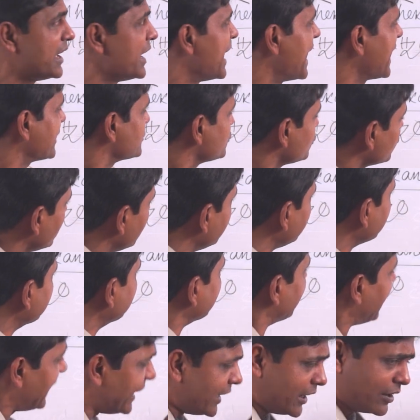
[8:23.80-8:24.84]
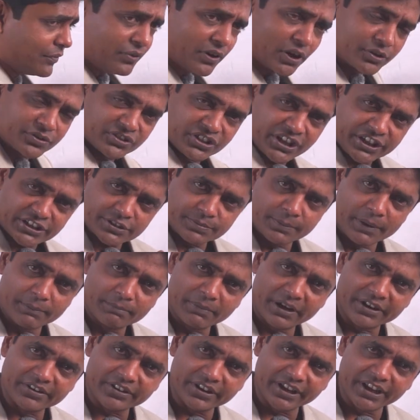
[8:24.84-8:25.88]
Actually, ring for
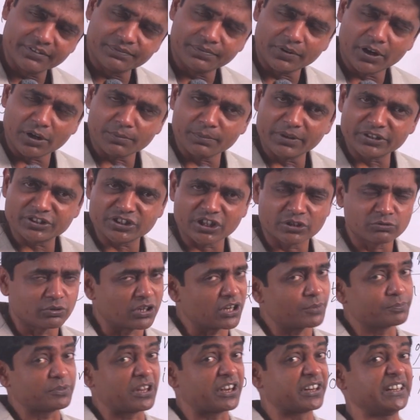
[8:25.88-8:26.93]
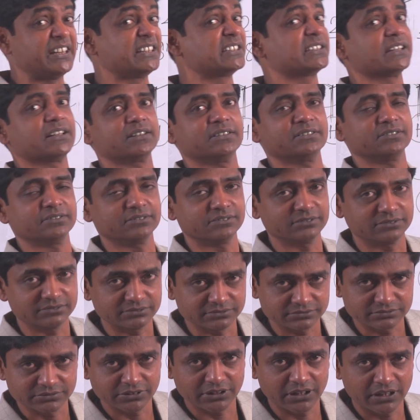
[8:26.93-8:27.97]
6-membered ring formation, one of the reason,
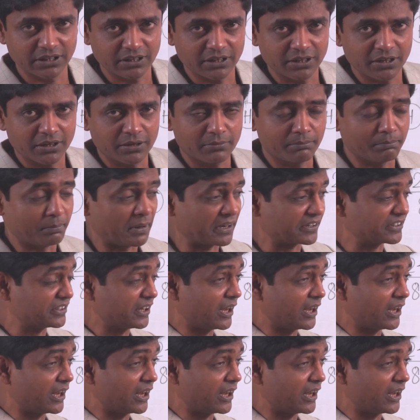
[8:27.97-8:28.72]
but